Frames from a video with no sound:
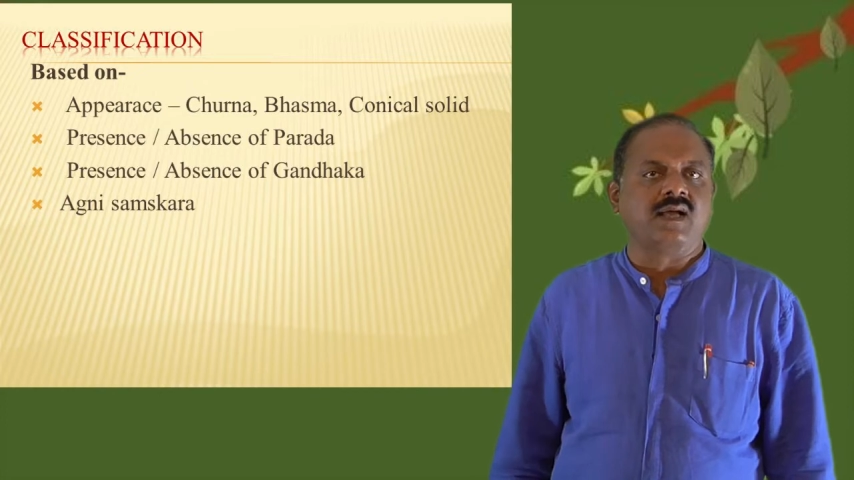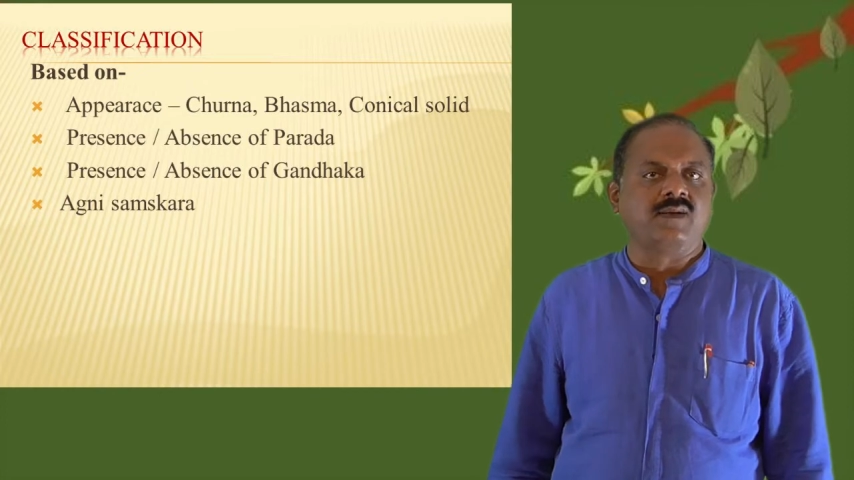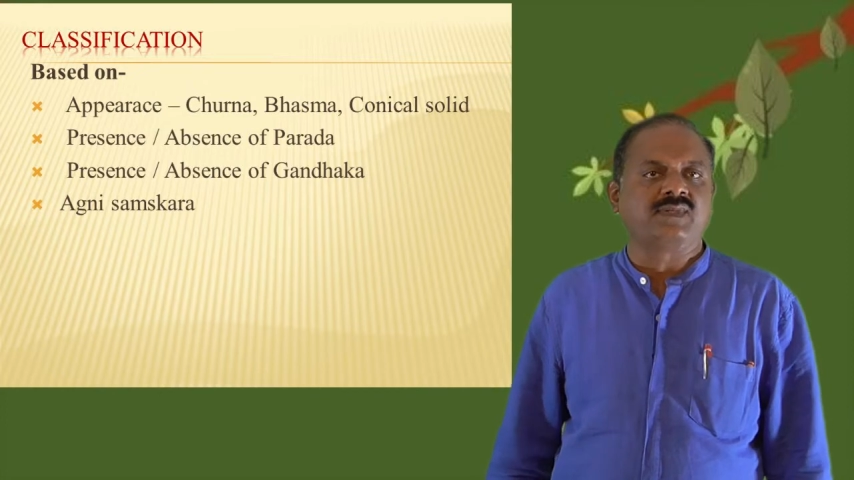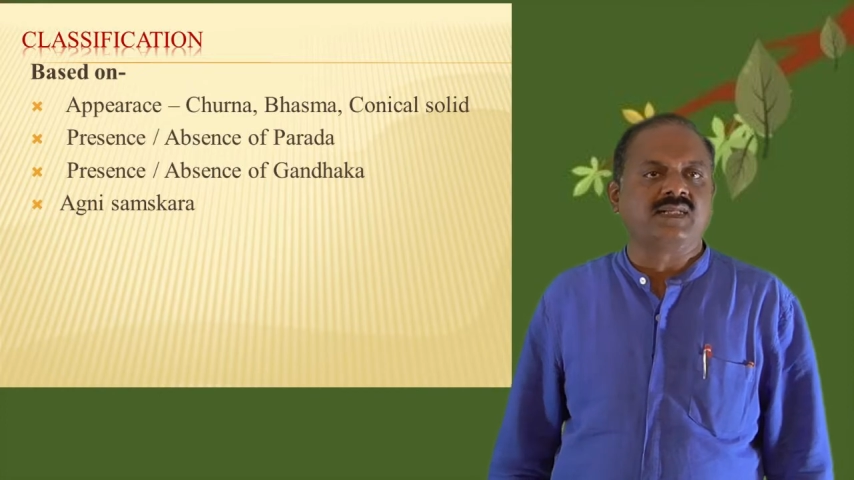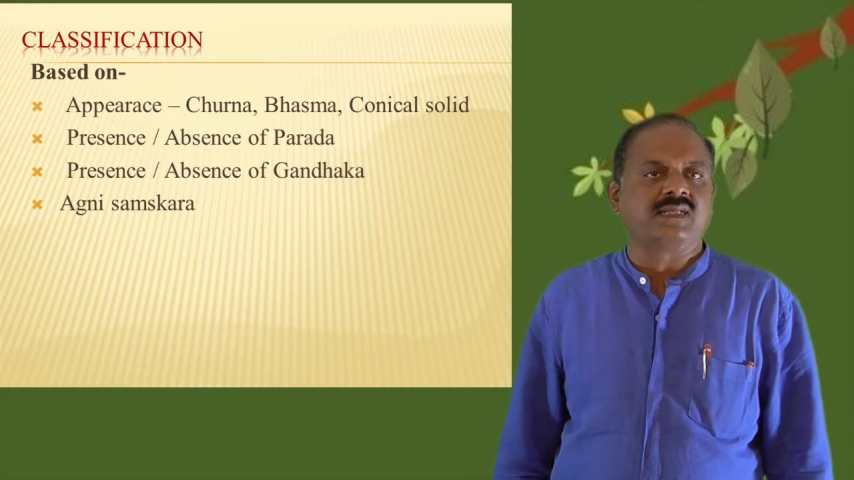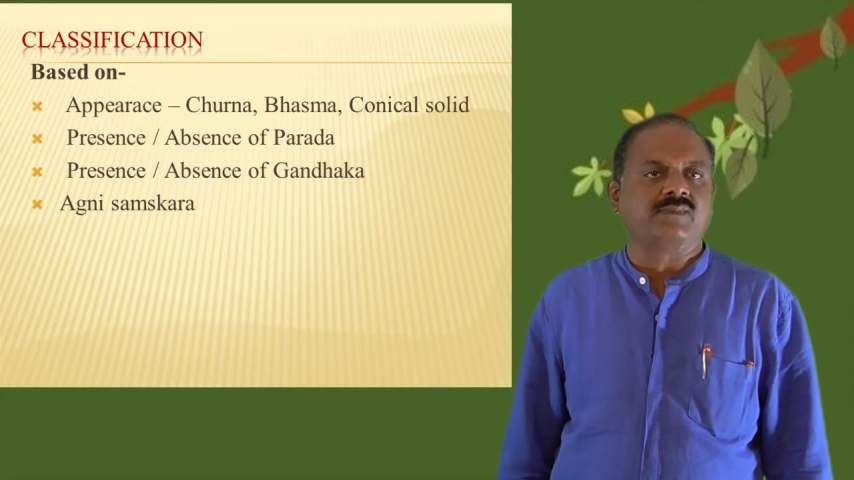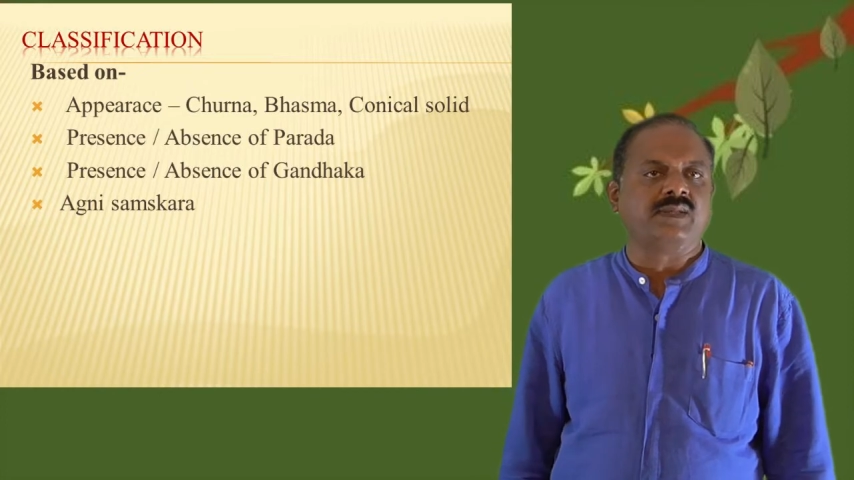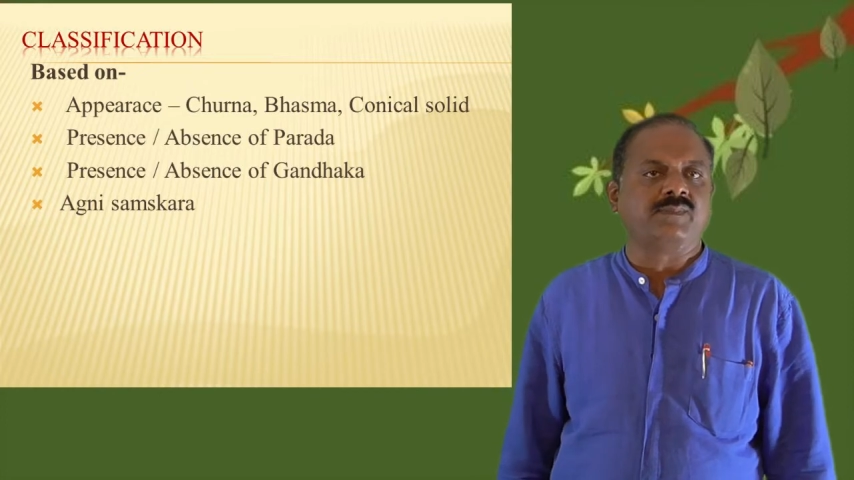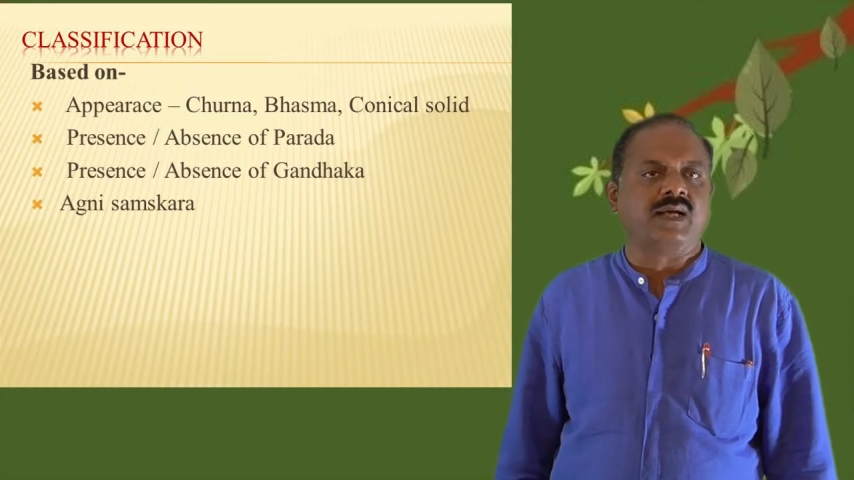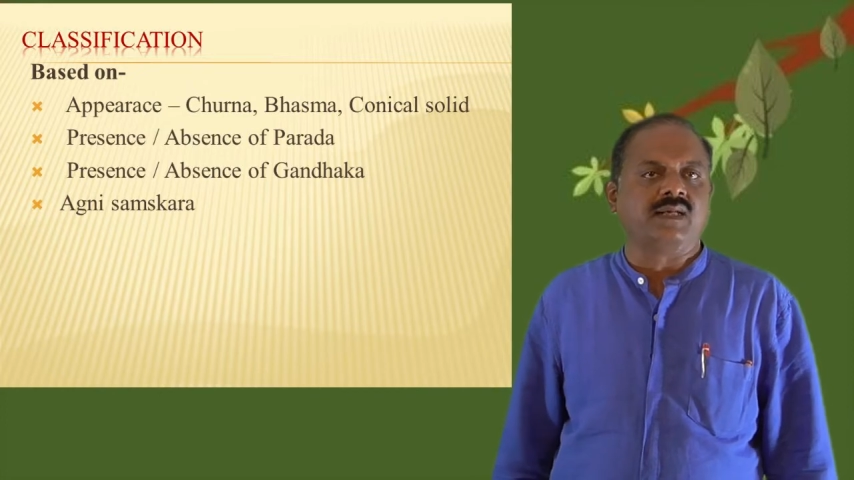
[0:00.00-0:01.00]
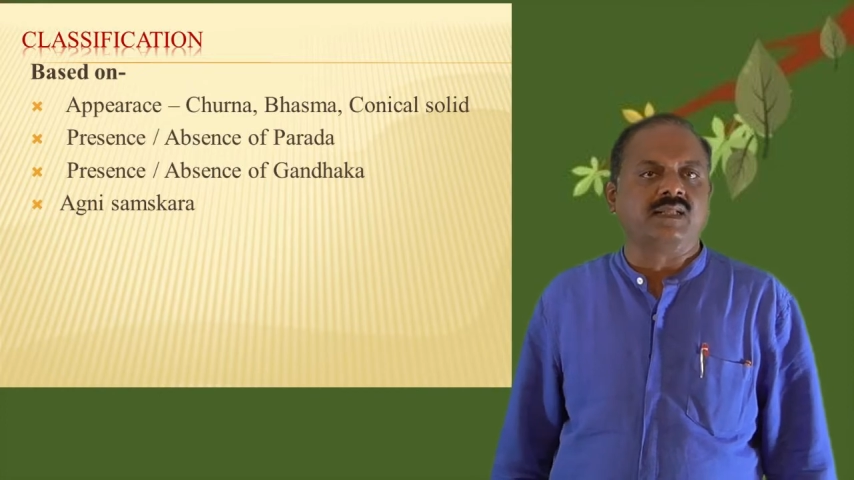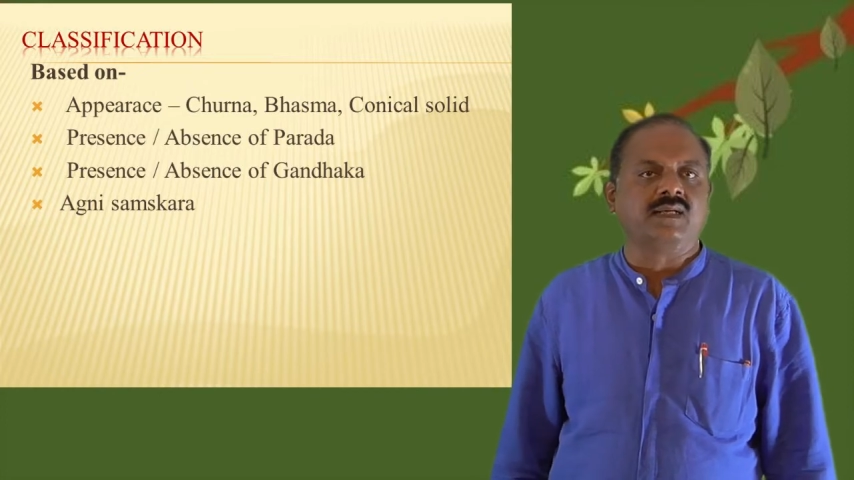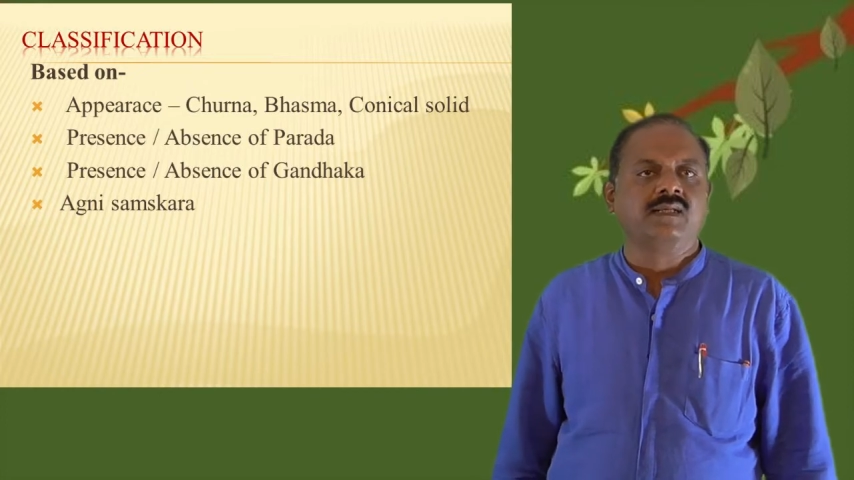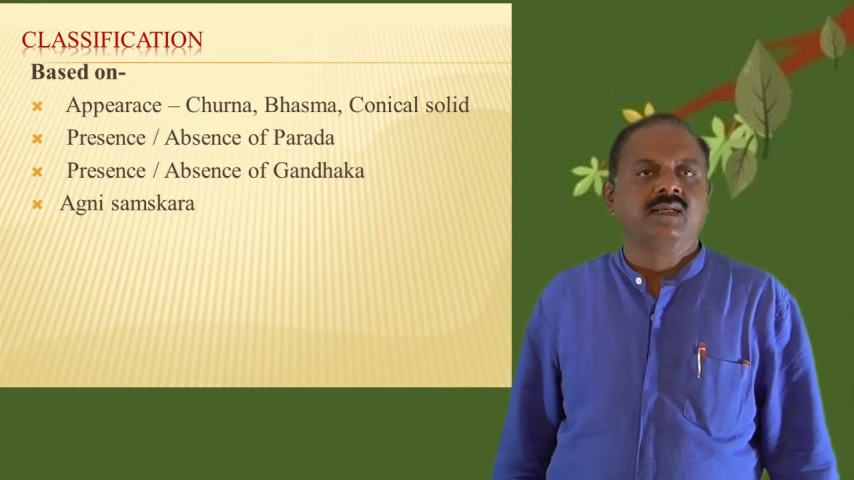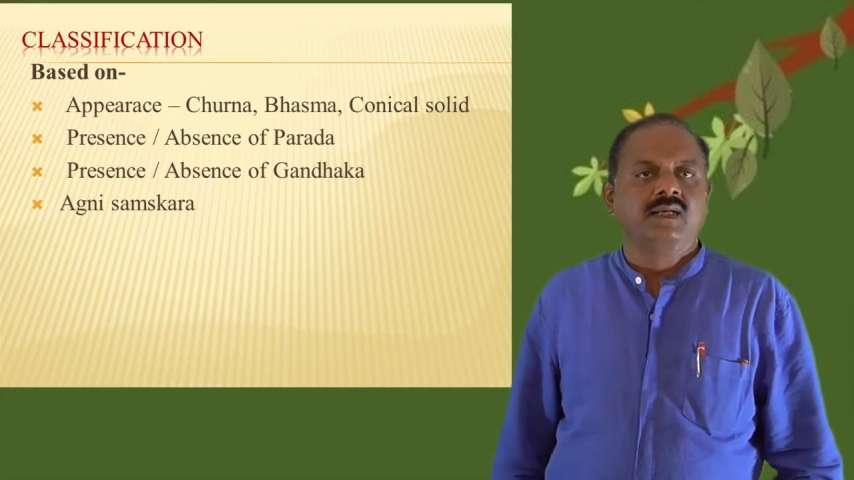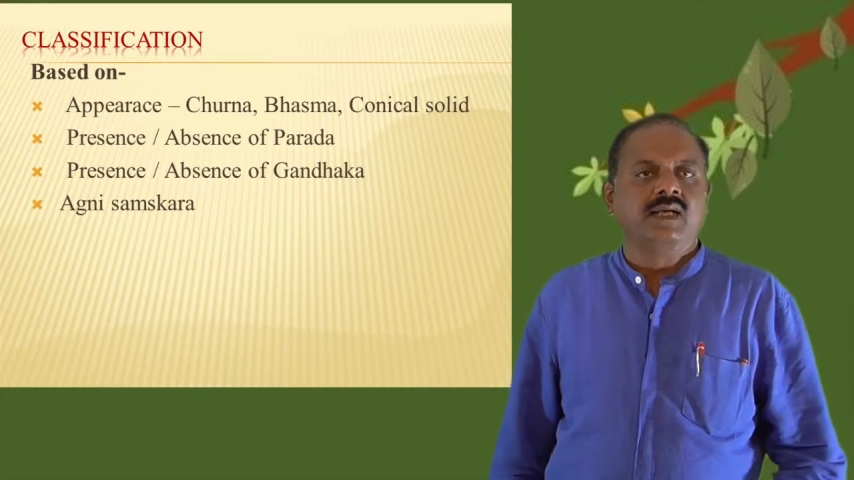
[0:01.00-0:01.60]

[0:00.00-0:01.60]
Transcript: absence of the Parada,